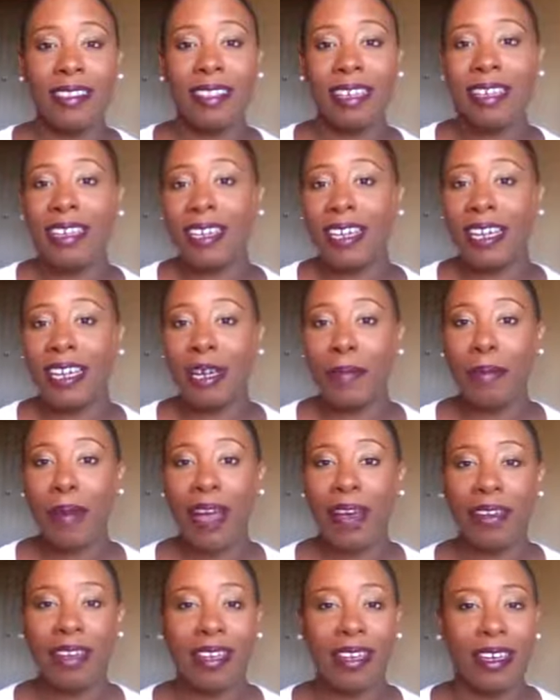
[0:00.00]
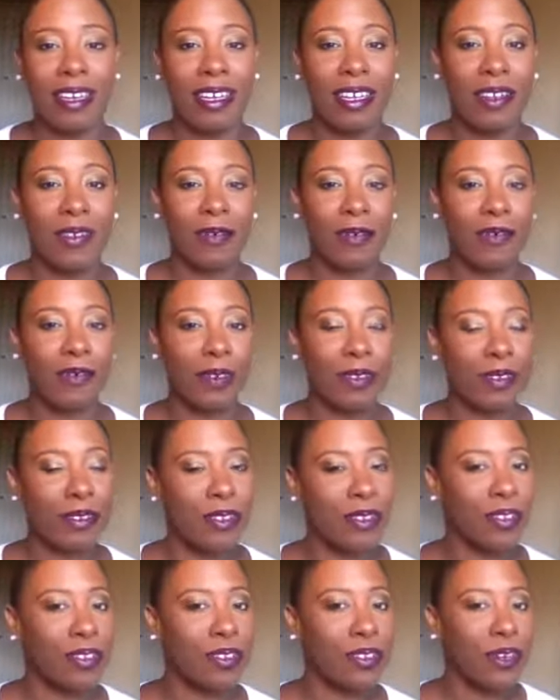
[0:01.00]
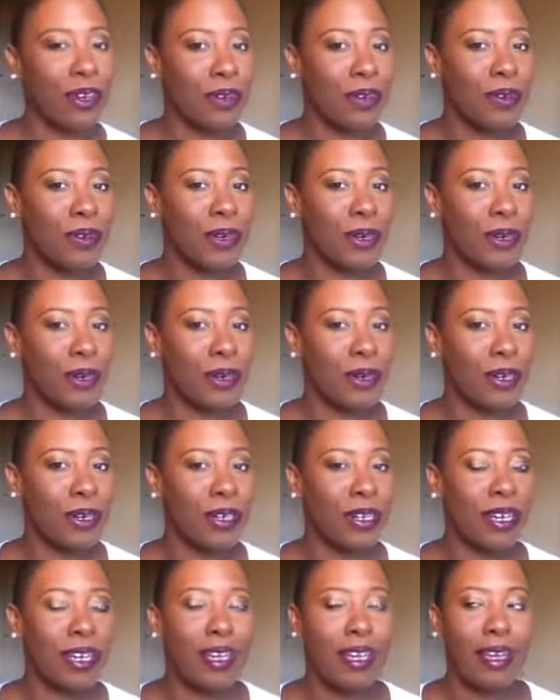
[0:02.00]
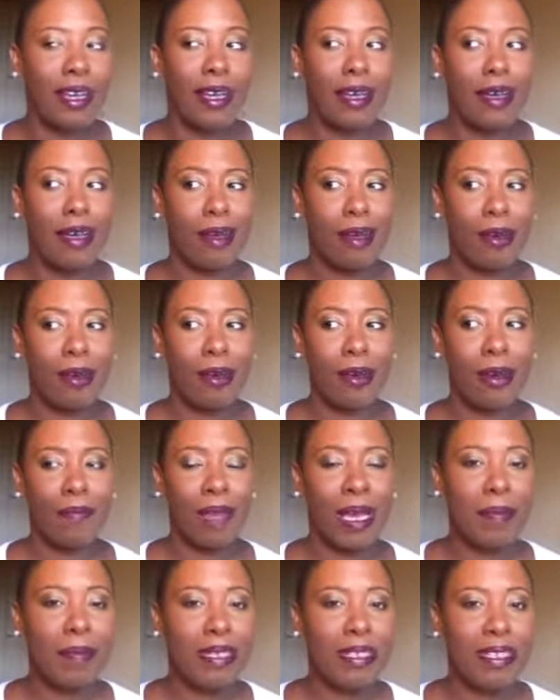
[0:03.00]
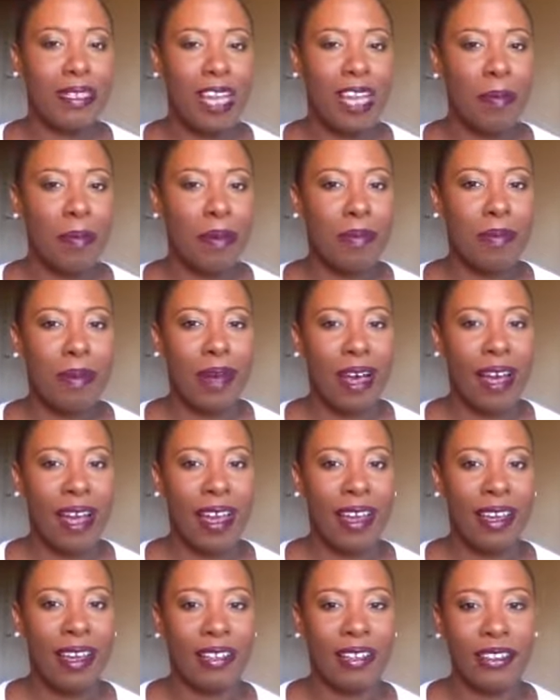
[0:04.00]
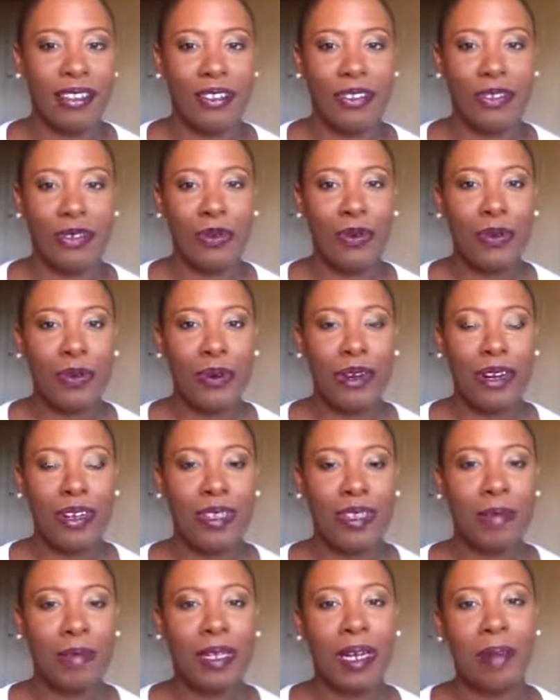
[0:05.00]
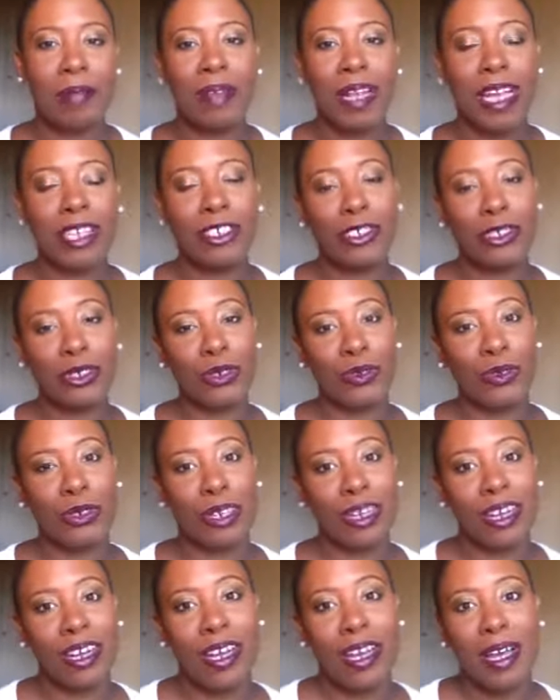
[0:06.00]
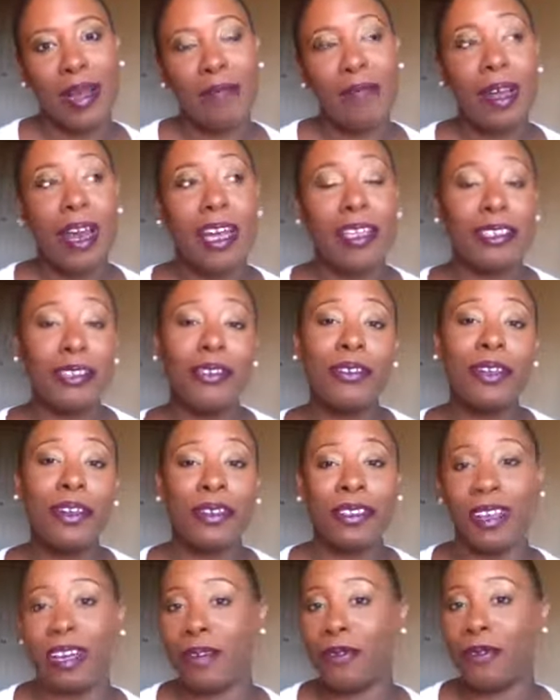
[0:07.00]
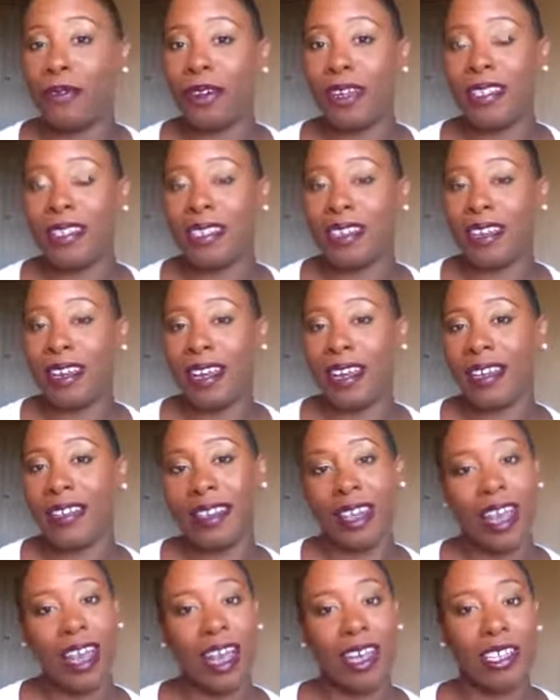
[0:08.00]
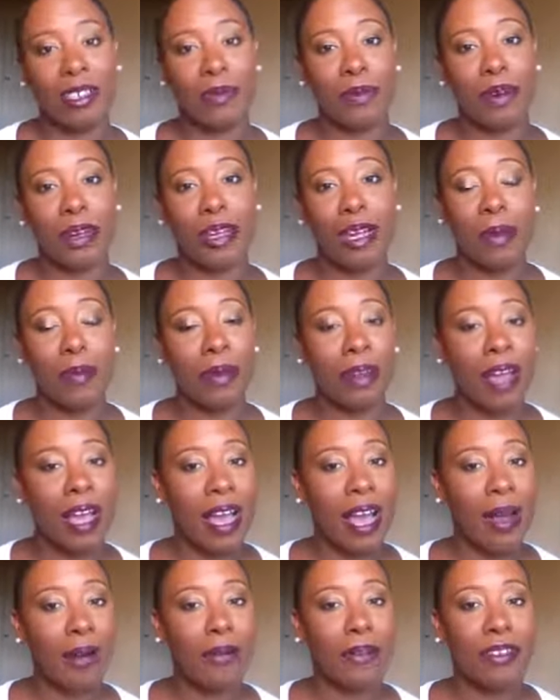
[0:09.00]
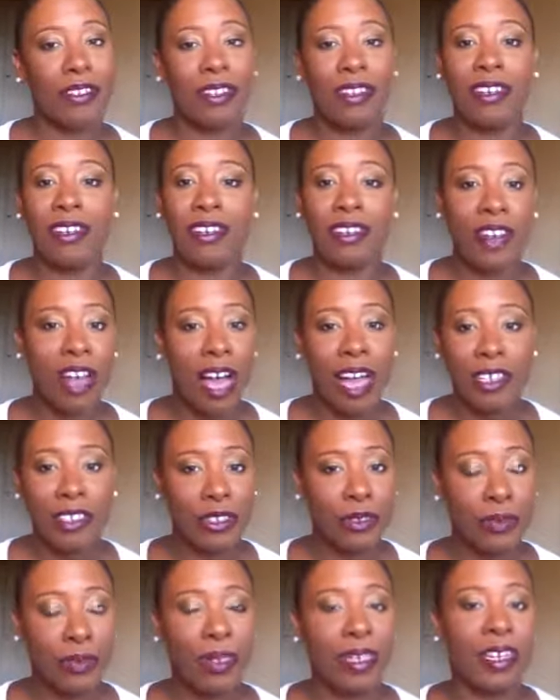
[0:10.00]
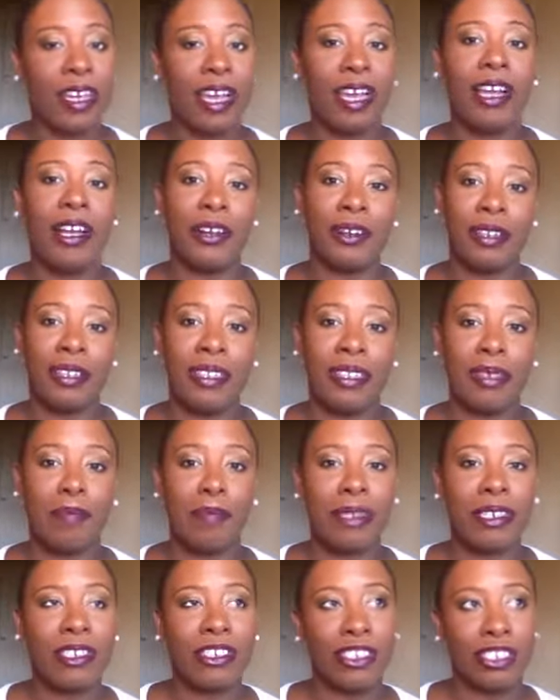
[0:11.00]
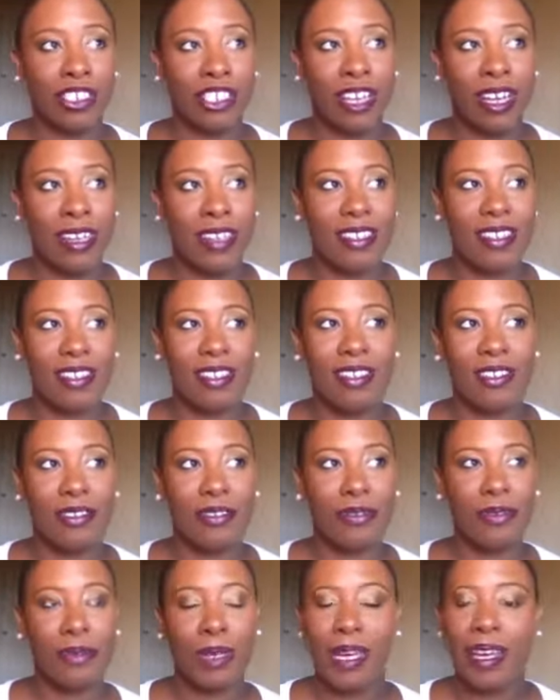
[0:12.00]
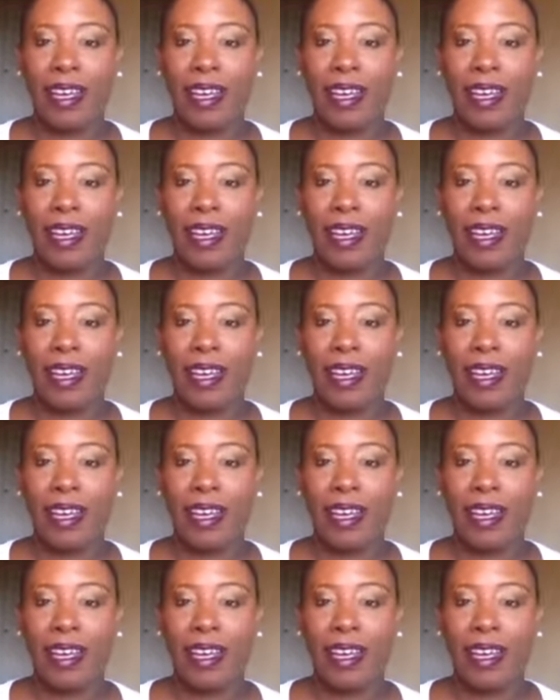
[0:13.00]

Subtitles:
thinking about getting frozen yogurt or maybe stopping by a store or something. I'm not sure. But I do know that I want to get out of the house for a couple of hours, not to run errands, but just to